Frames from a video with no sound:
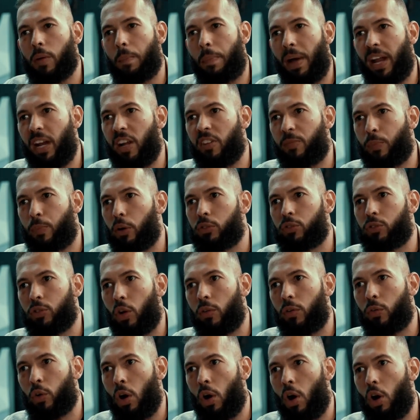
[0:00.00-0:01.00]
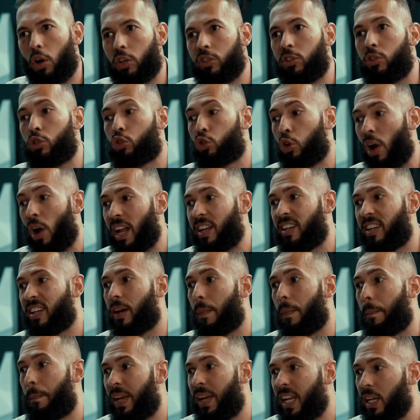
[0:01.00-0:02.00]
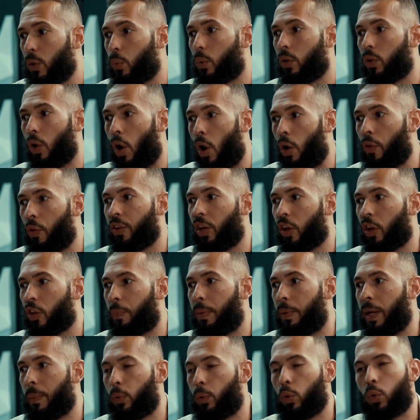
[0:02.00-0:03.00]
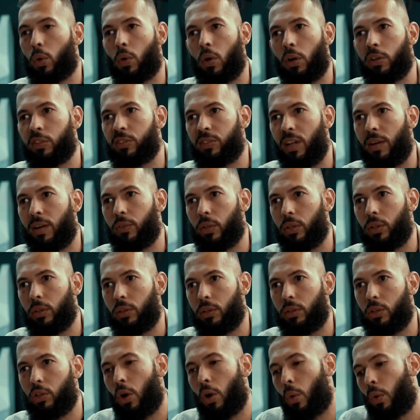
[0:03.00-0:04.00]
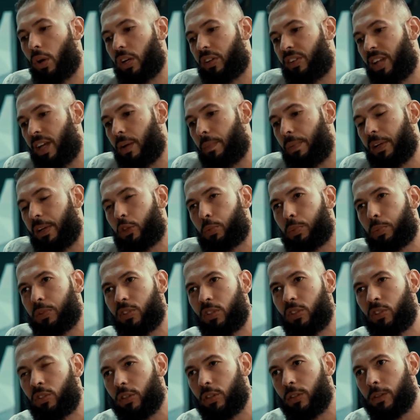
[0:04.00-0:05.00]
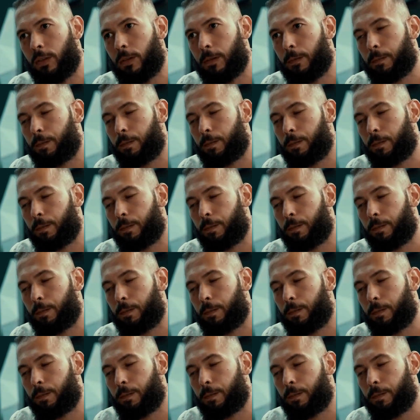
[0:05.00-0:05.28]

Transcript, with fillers: competitive person overall because he's trying to compete with all the other people who are on his level. You don't want to take bitch position.